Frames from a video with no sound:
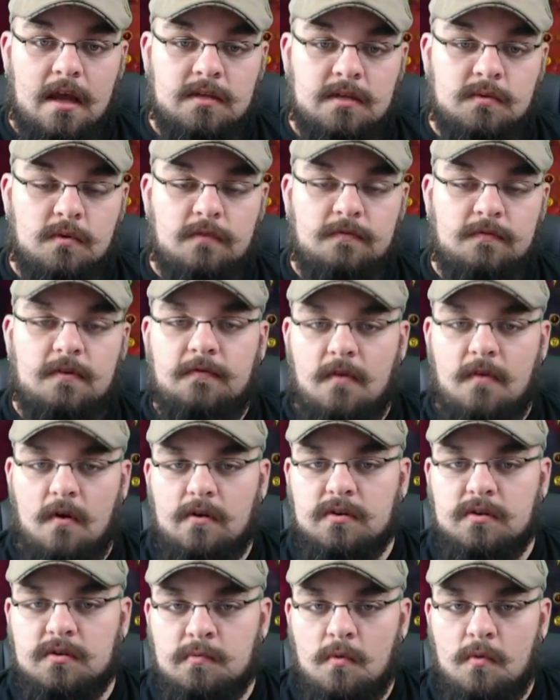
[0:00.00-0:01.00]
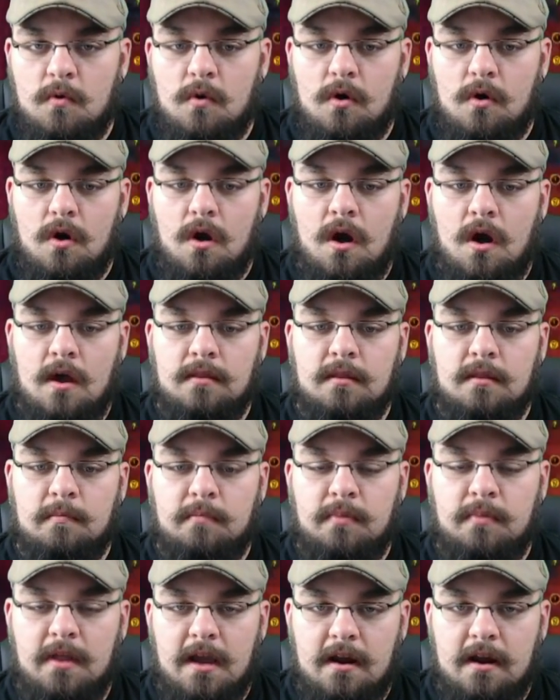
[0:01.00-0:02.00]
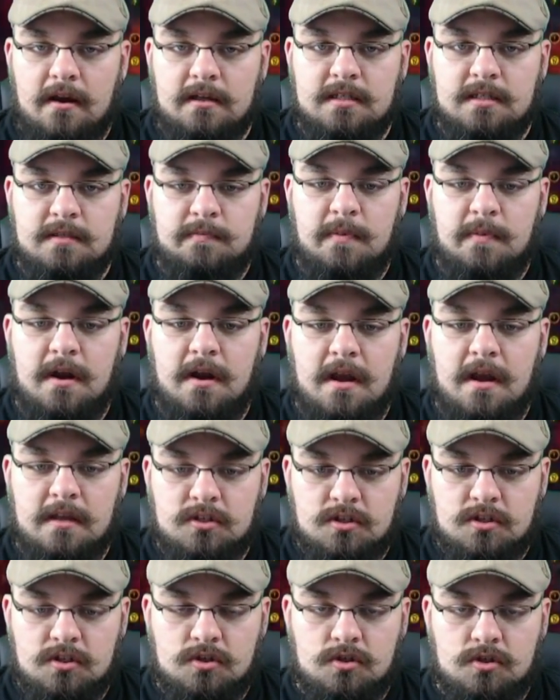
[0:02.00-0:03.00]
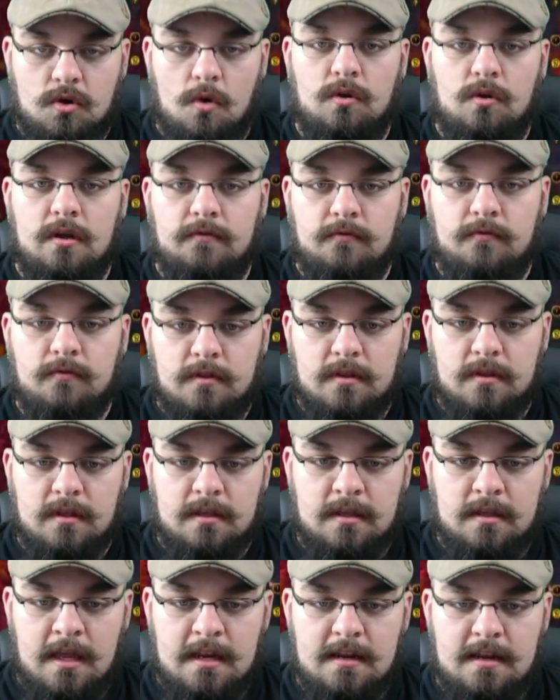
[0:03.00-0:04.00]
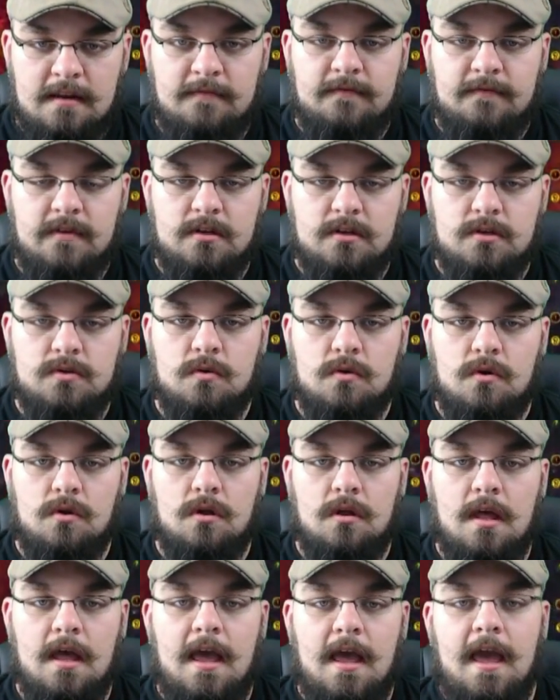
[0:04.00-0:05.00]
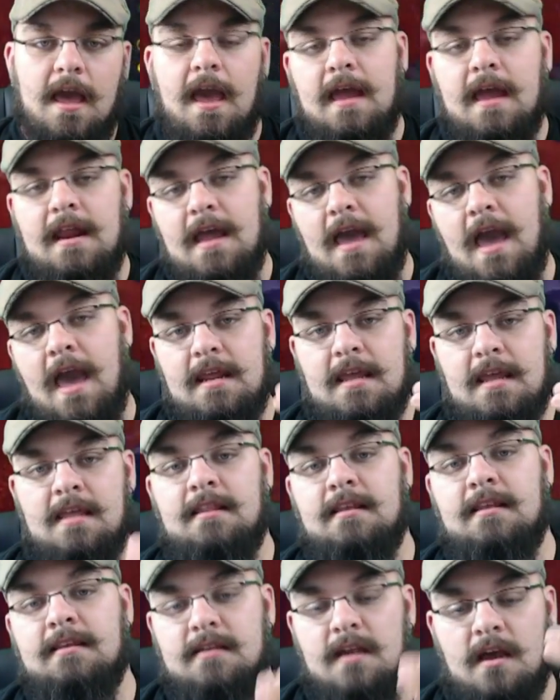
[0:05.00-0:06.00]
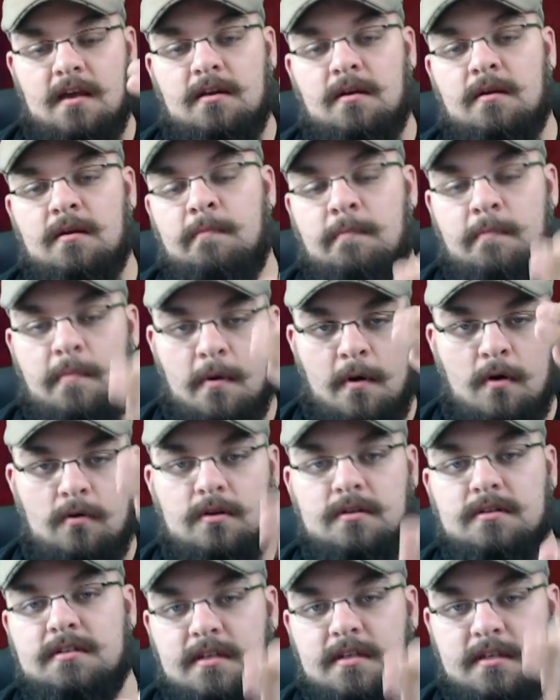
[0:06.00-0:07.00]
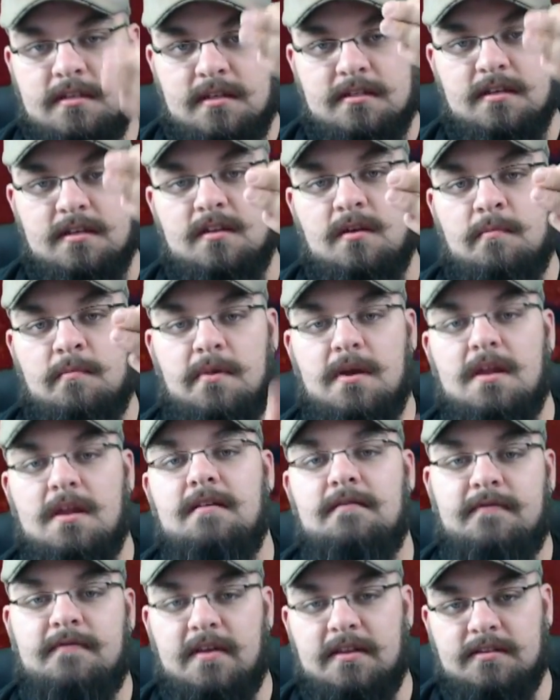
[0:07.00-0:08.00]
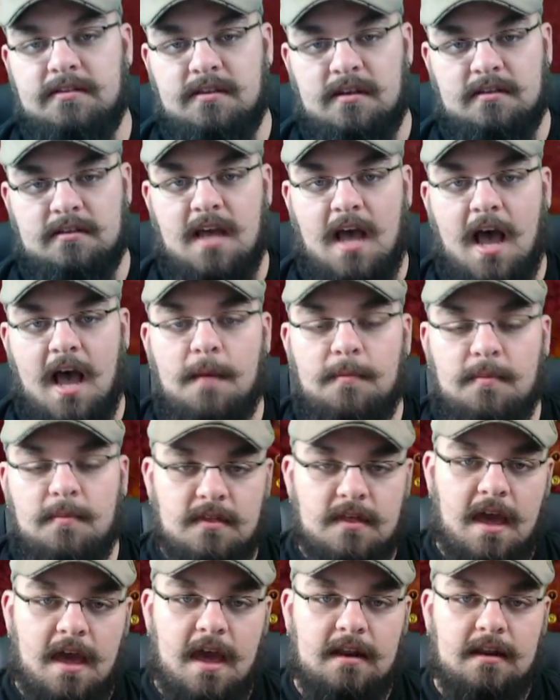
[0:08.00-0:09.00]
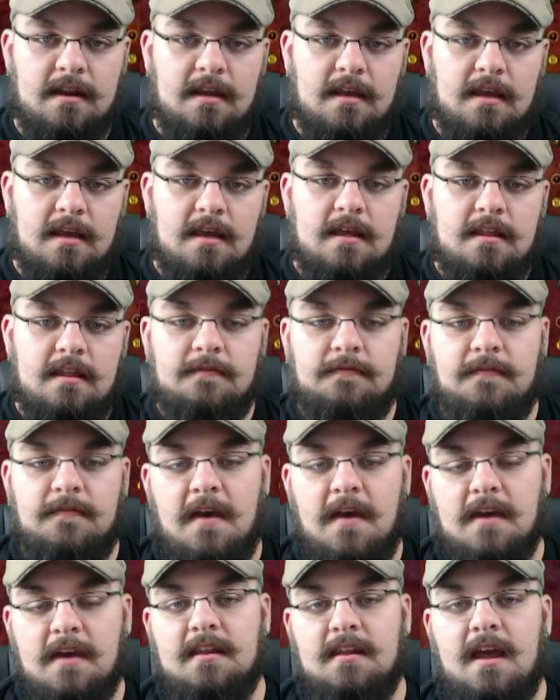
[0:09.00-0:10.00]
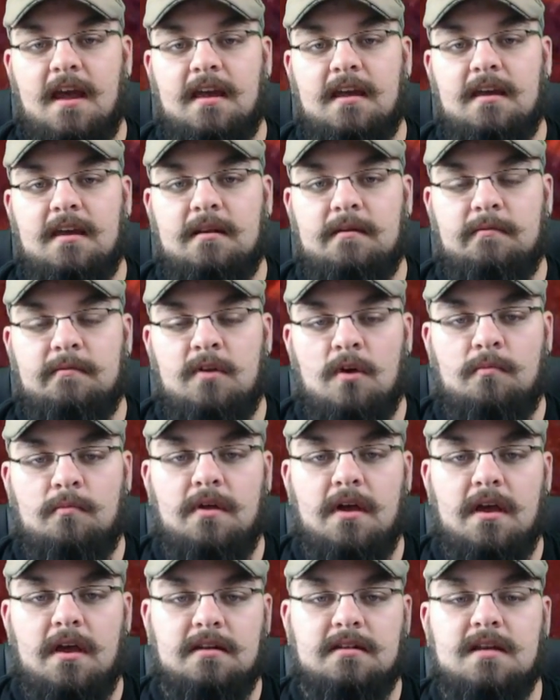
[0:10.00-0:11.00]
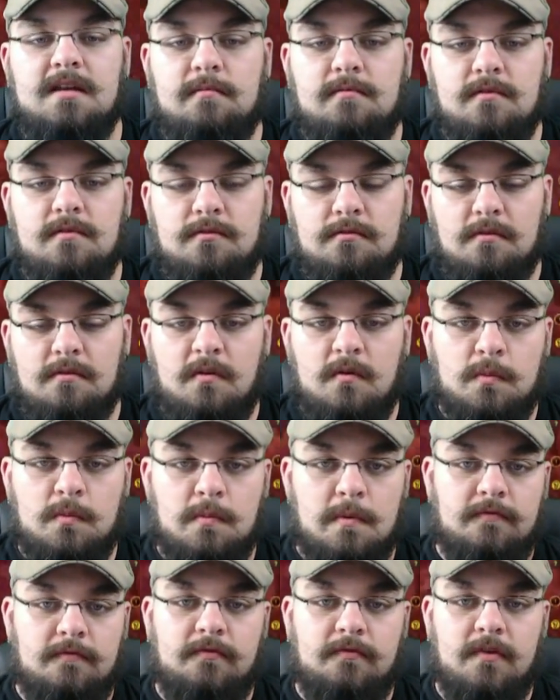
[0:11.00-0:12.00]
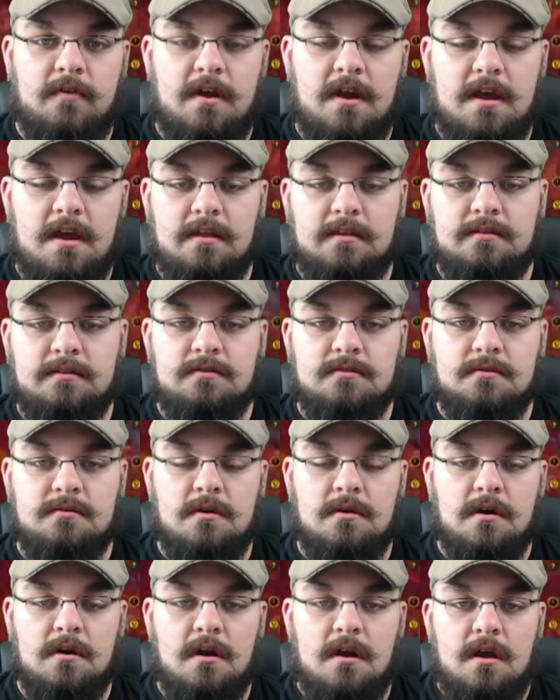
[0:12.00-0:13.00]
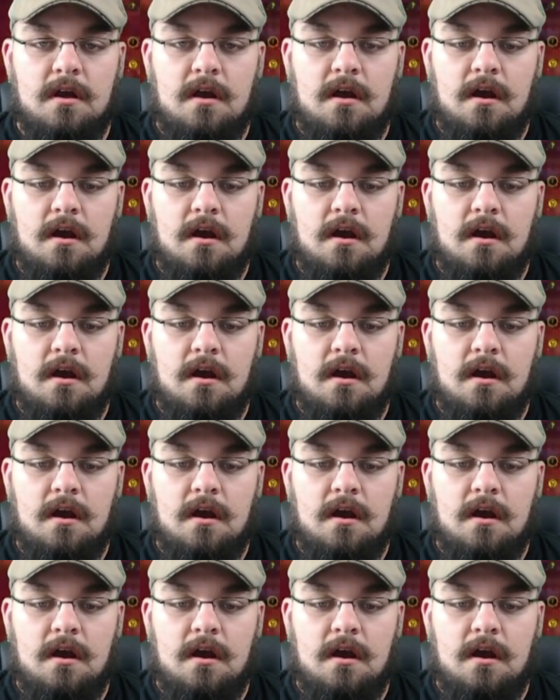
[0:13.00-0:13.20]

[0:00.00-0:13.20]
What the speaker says: As where if you focus more on the player experience solely for the individual and add in these other bonuses, these other benefits on top of that. The fact that I could, play Diablo 3 with my friends or